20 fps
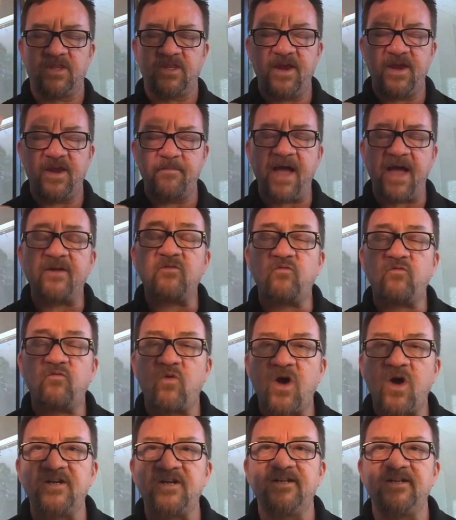the amount of
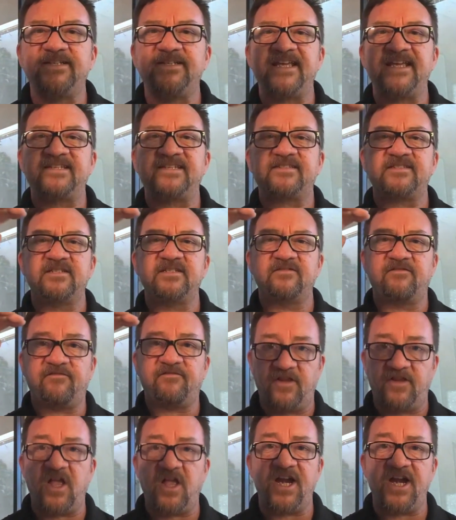water it takes to
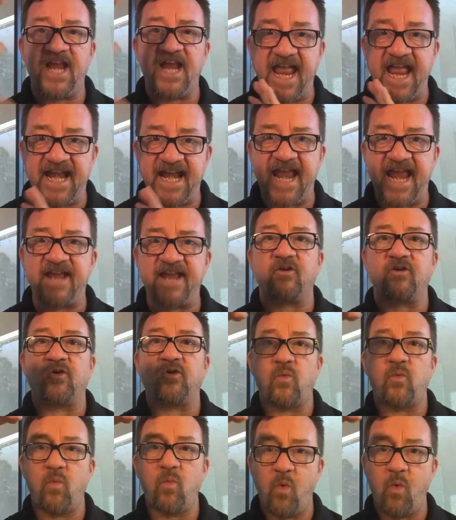flood an
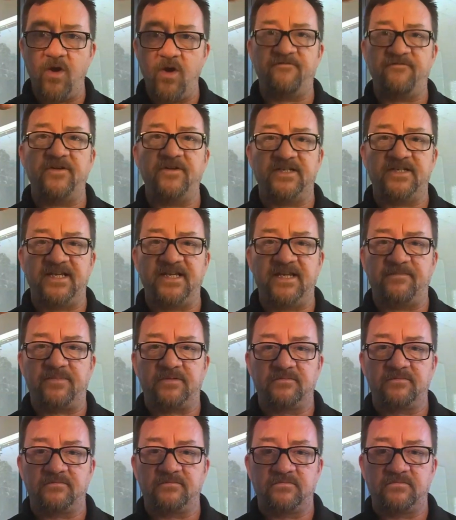acre 1 foot deep.
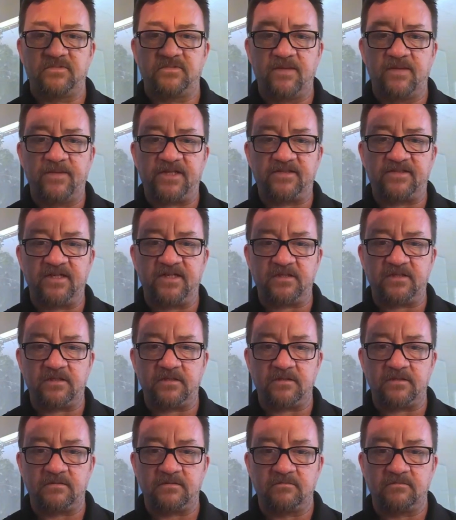Does that make
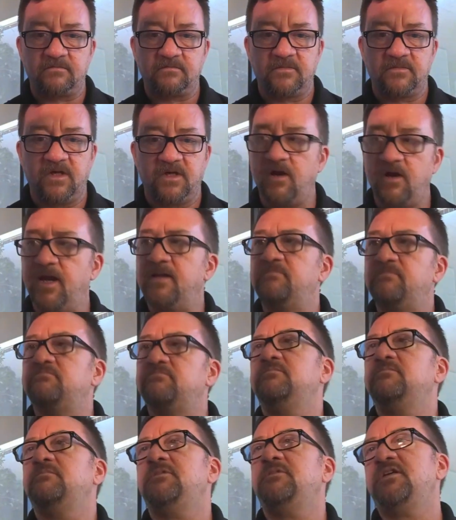sense? All right.
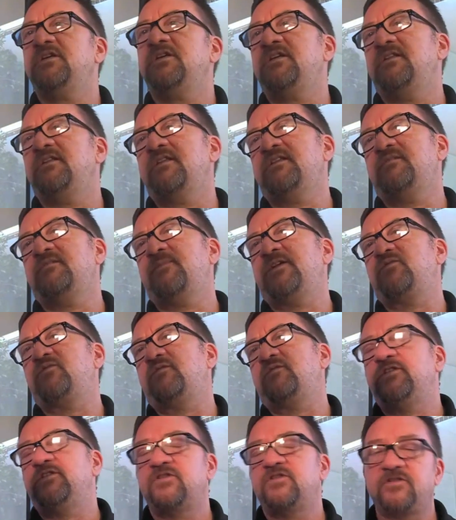Yeah, that's about
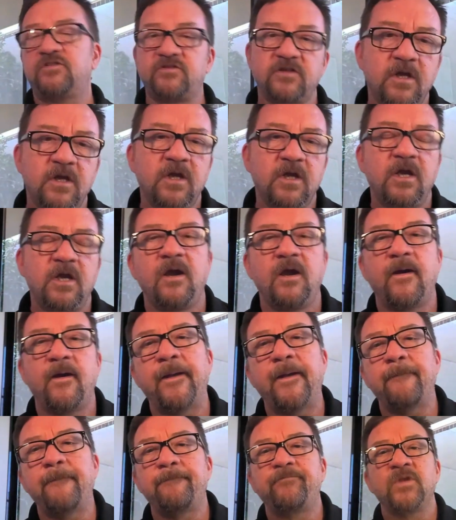12 inches.
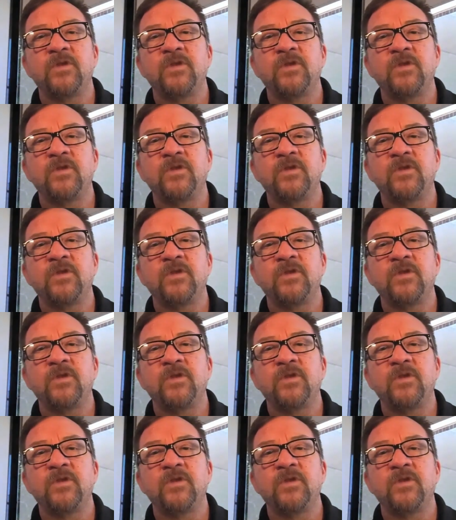All right.